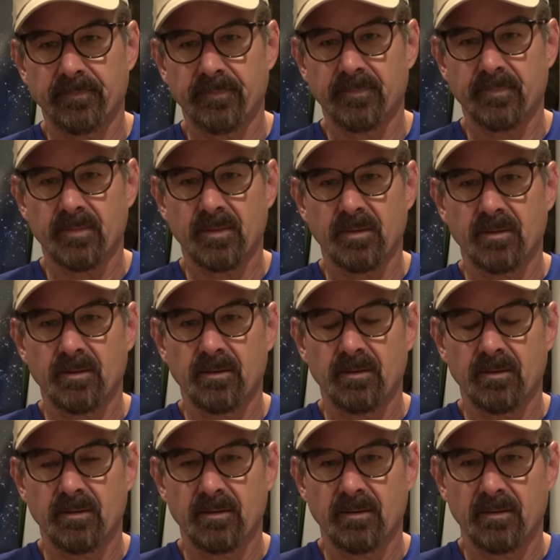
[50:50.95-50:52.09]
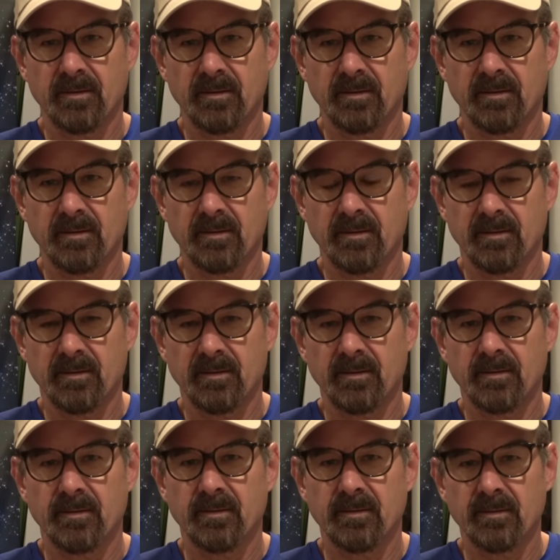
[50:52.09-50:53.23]

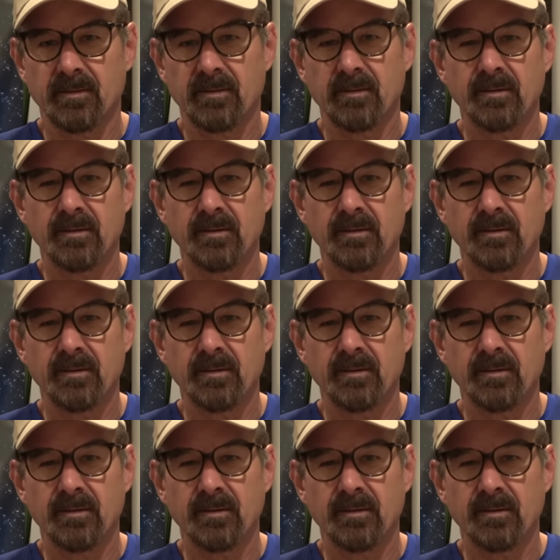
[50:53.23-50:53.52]
[no speech]